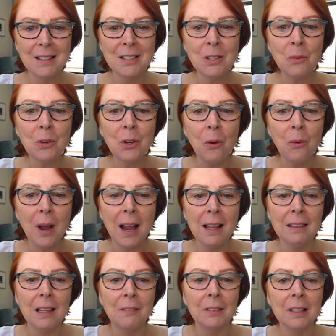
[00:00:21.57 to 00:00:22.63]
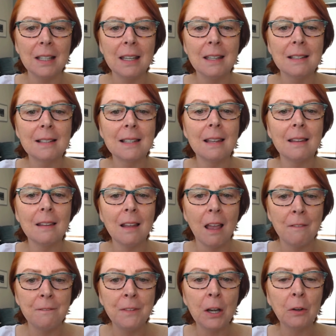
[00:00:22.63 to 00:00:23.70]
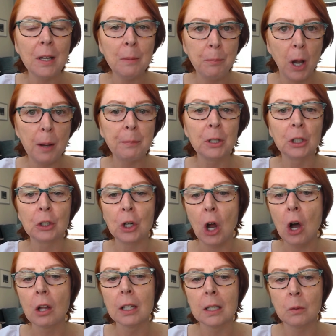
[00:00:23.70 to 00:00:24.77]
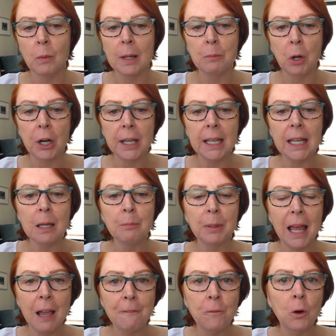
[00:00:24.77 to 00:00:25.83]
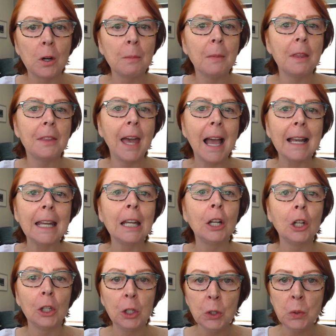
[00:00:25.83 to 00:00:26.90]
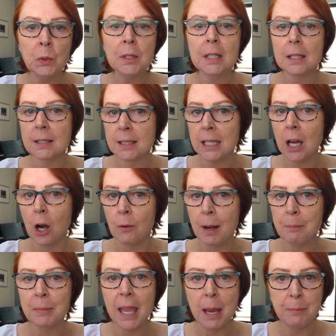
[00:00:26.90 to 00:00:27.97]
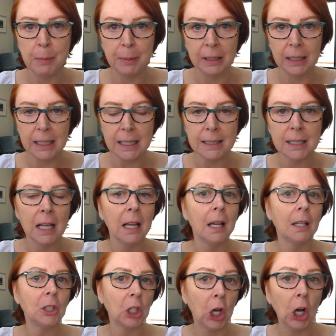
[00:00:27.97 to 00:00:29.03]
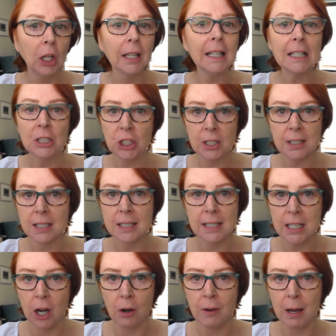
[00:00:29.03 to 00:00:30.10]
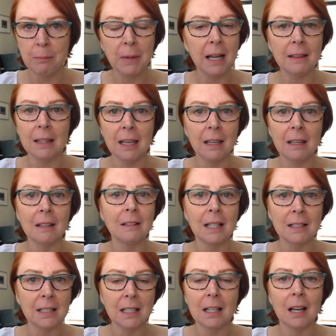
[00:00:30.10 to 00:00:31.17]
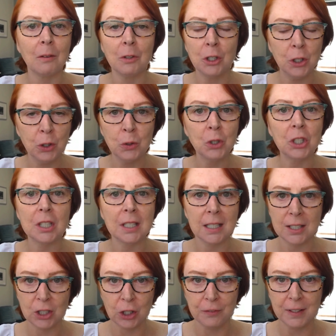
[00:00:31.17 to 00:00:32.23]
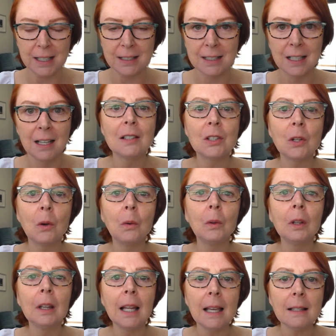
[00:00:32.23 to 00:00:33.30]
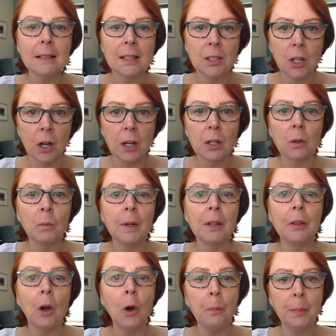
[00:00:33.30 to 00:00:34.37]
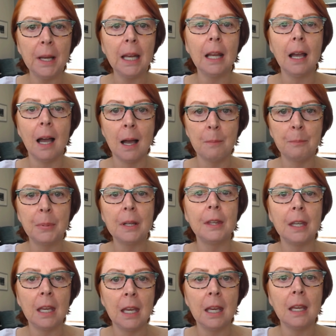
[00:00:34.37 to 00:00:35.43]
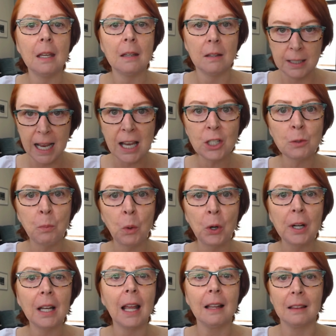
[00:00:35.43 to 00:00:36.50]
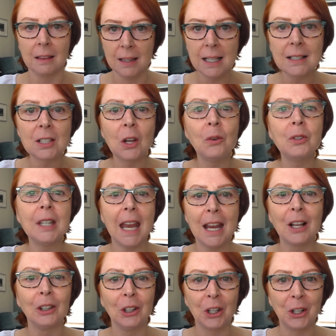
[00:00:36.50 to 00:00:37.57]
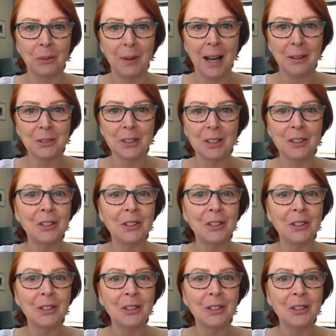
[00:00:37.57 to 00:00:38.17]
So, Go High Level is a very popular all in one marketing platform that includes CRM capabilities. To call it just a CRM, I think it does it a huge disservice. So let's start with opening up the dashboard and let's go take a look around.